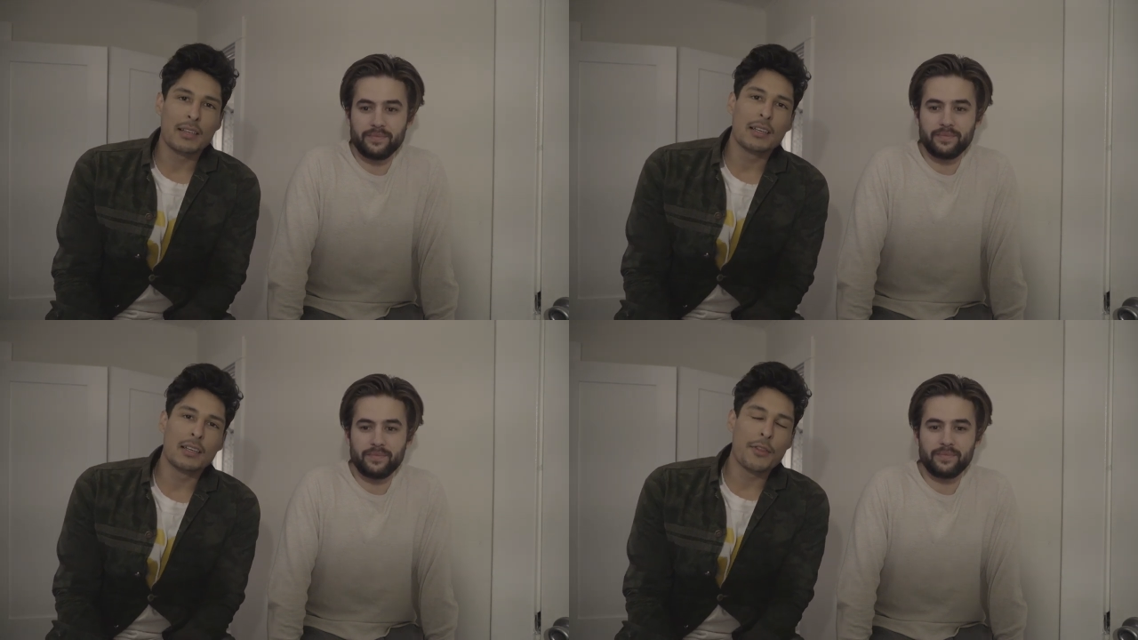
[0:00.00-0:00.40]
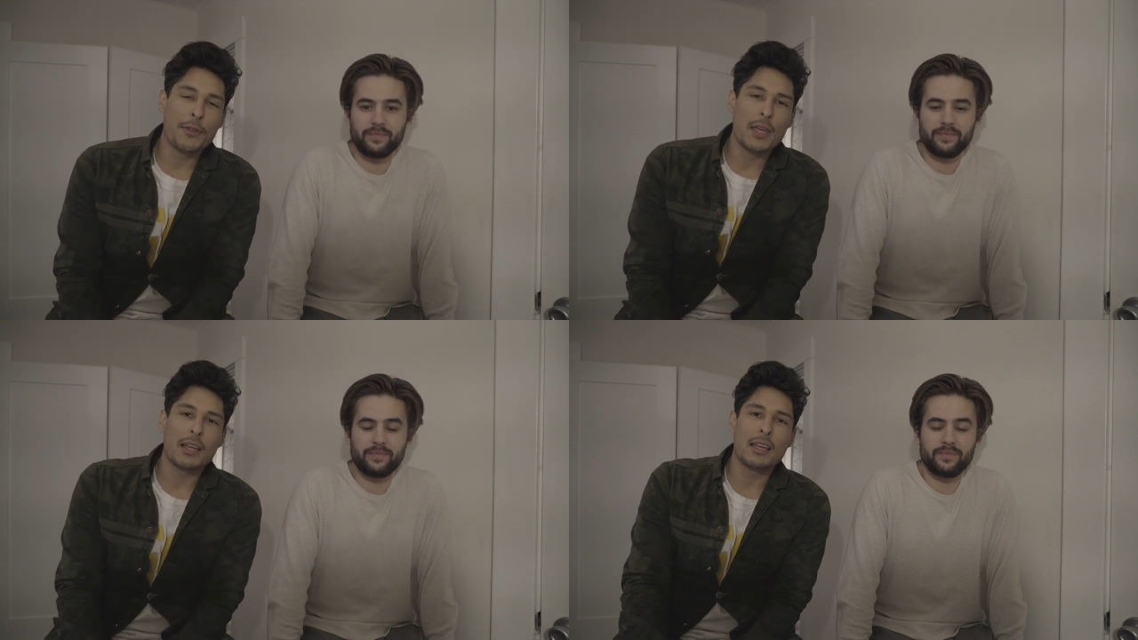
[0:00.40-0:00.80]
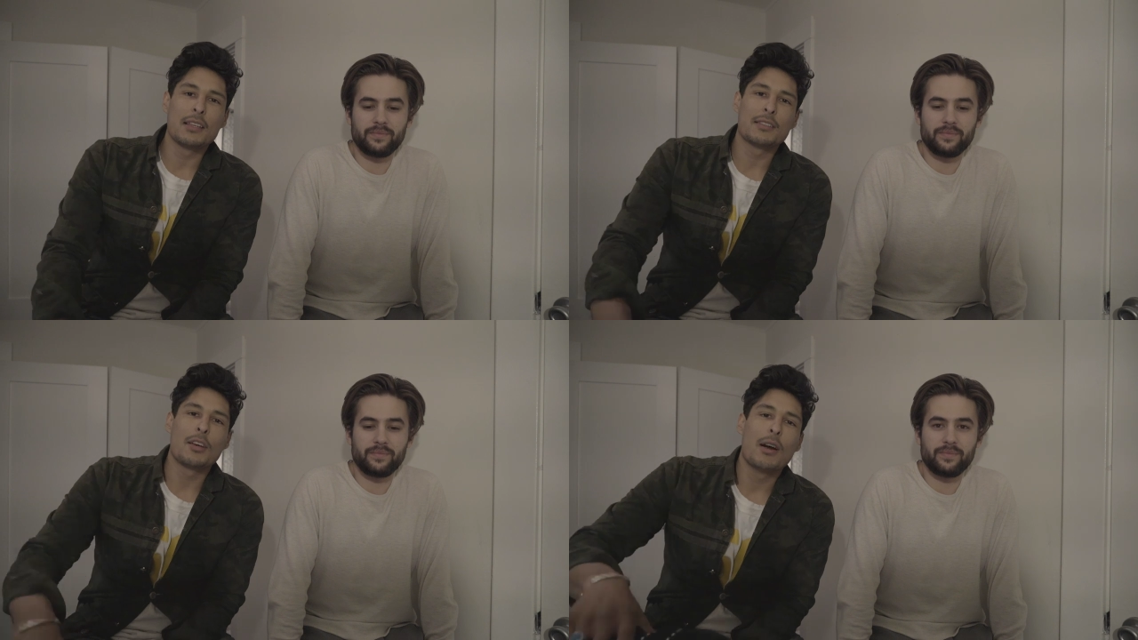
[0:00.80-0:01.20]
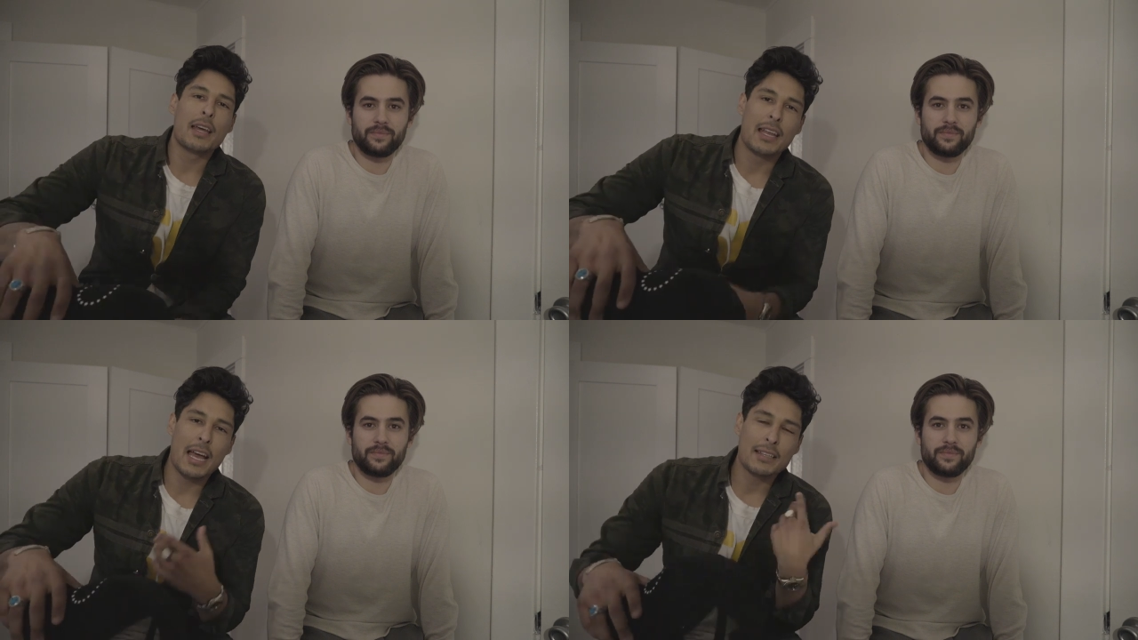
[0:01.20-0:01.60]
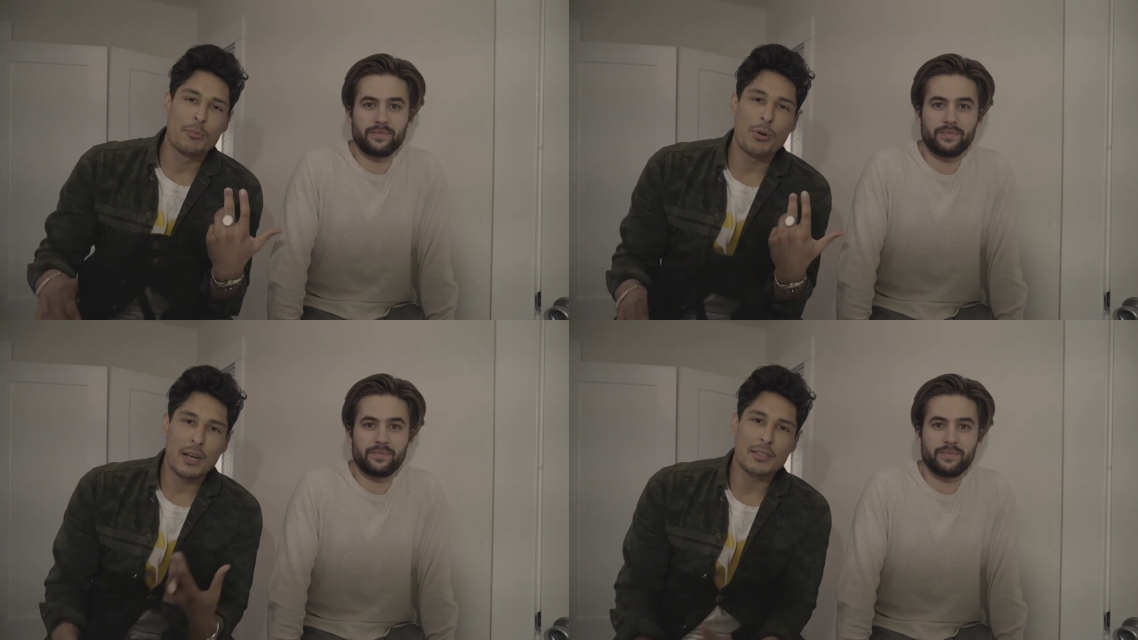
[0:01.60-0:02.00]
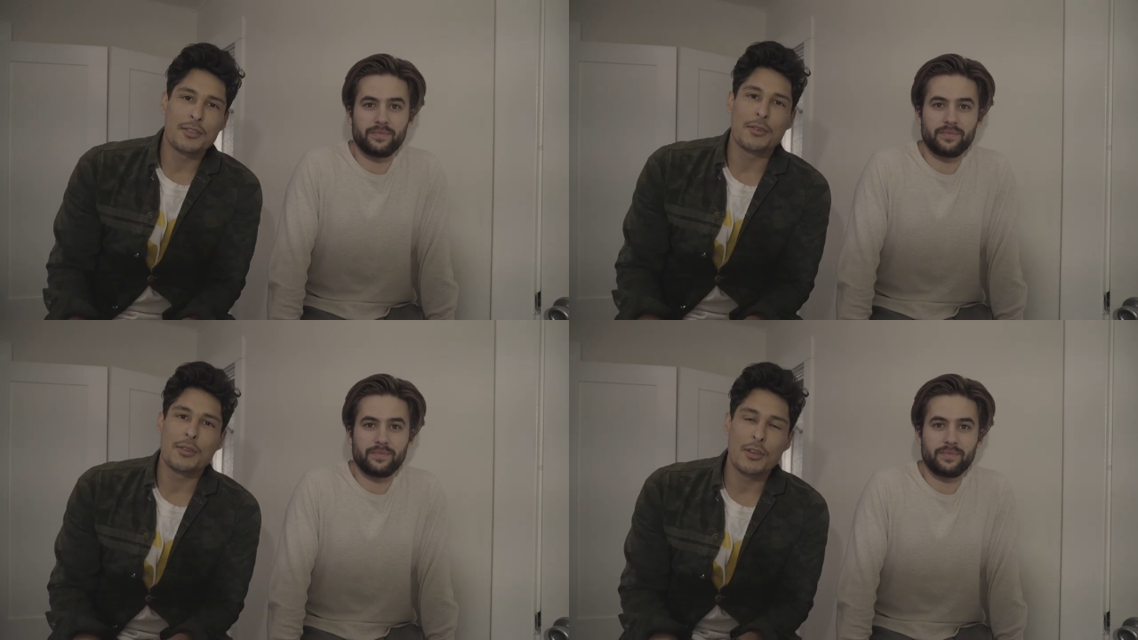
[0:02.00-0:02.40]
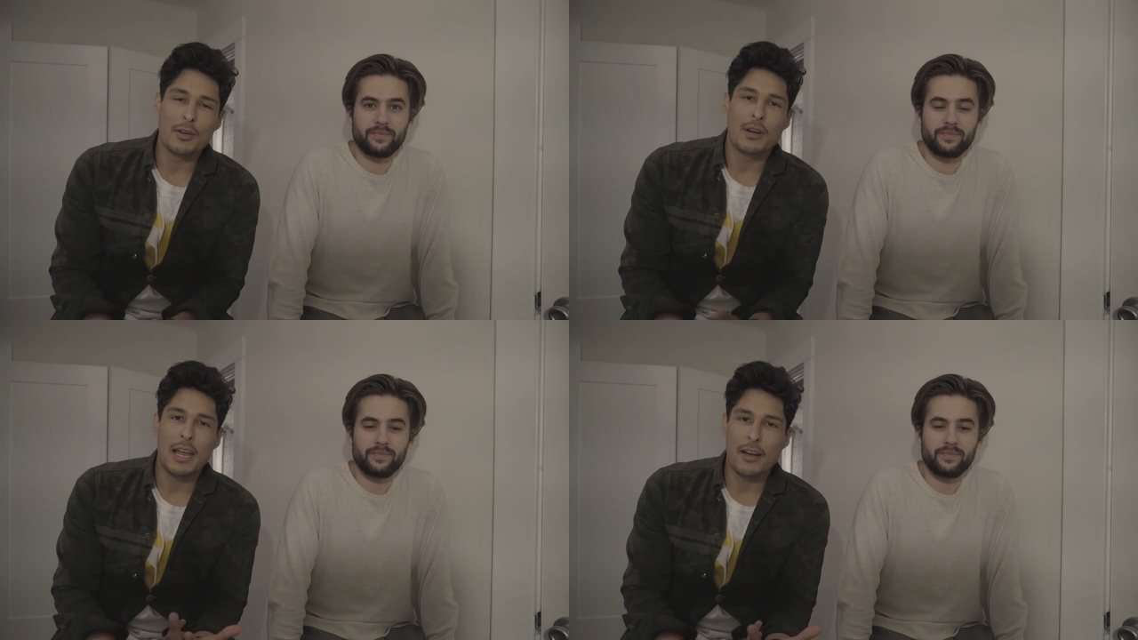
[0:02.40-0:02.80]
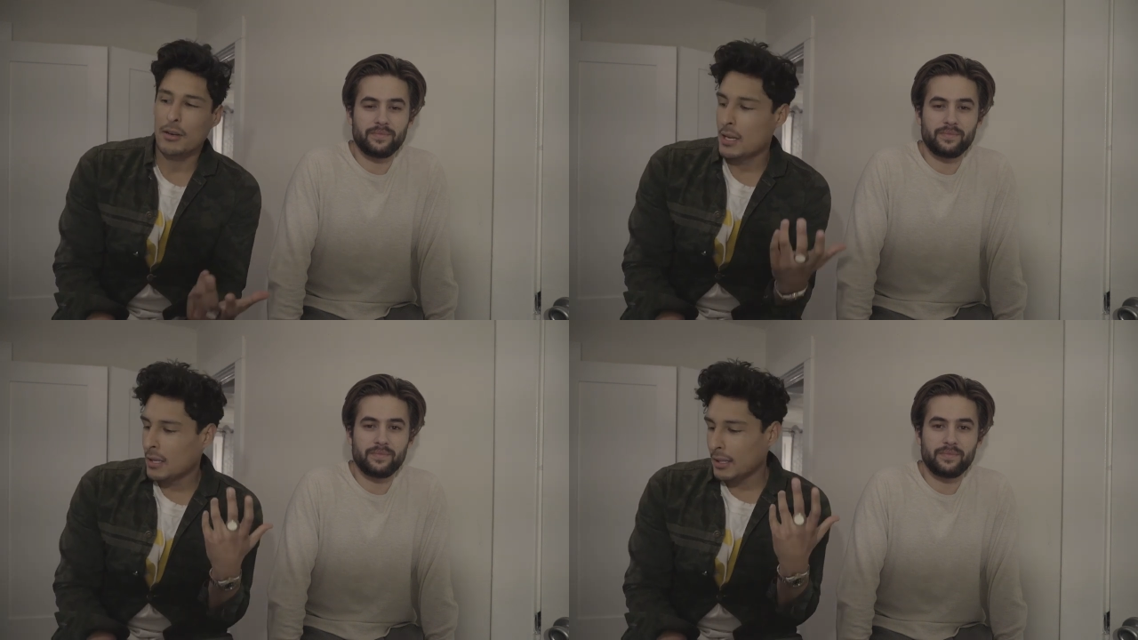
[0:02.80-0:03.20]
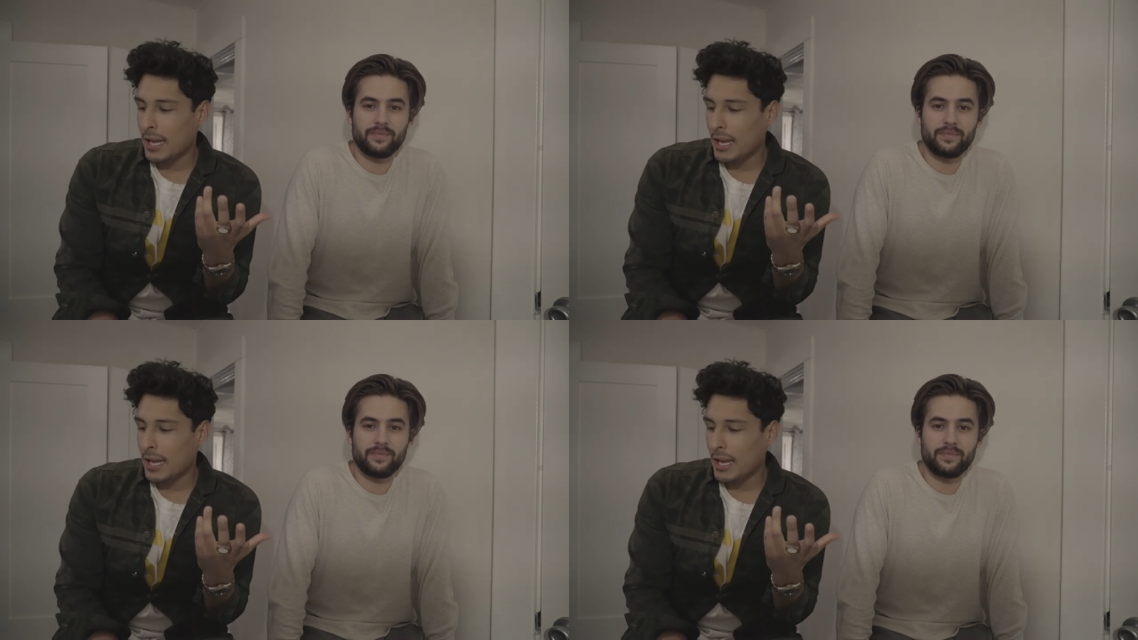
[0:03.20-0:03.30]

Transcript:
Speaker 1: then a good thing is go ahead and add some product to your hair,